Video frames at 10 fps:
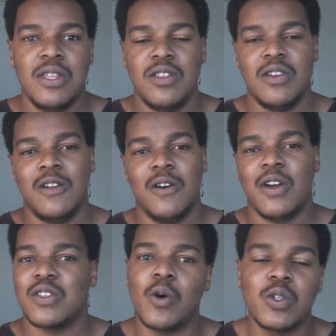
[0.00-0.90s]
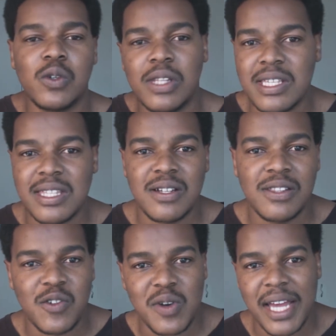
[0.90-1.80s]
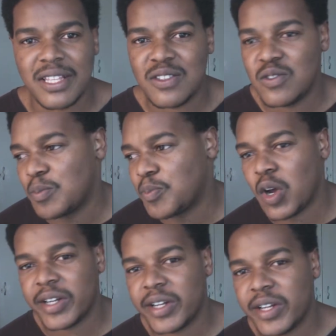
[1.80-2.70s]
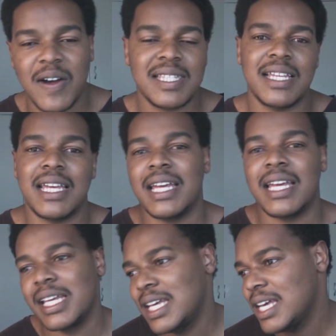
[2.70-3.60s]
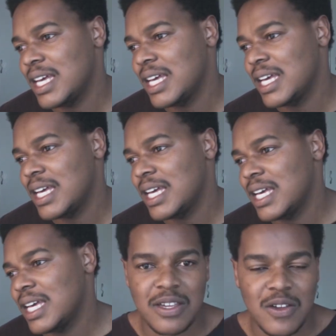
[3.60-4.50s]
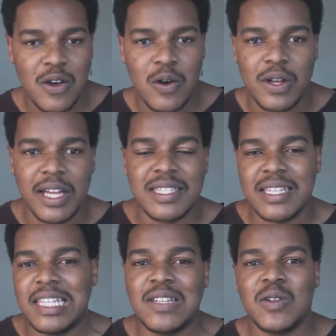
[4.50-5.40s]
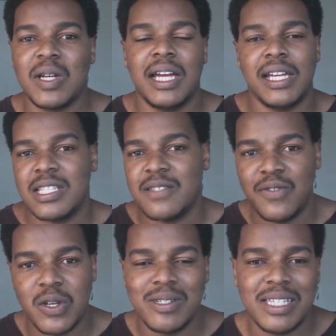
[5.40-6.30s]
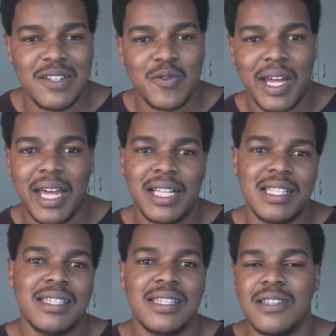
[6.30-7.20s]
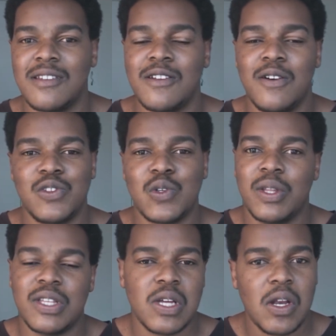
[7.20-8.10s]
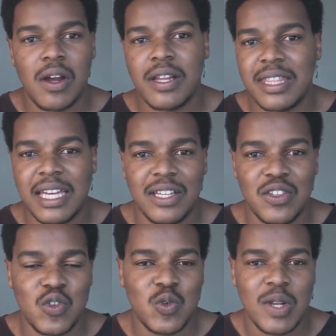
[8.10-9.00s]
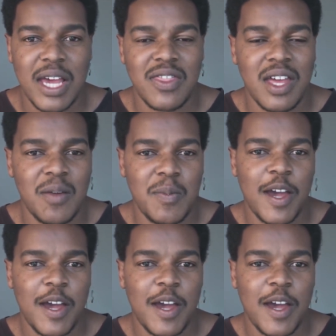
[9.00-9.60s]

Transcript: Because also there's still the rights to broadcasting, there's ancillary rights, VOD rights, so there's a lot of things to like think about.